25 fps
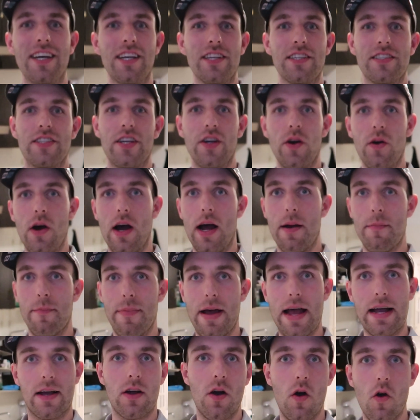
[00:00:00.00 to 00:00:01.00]
So I'm
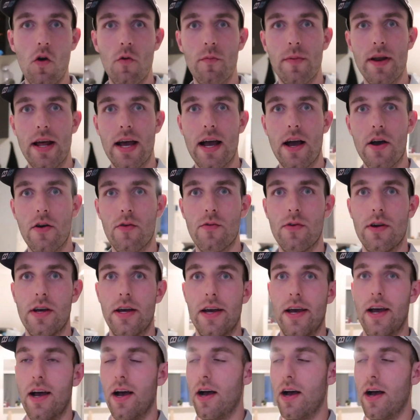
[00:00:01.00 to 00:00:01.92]
back home now.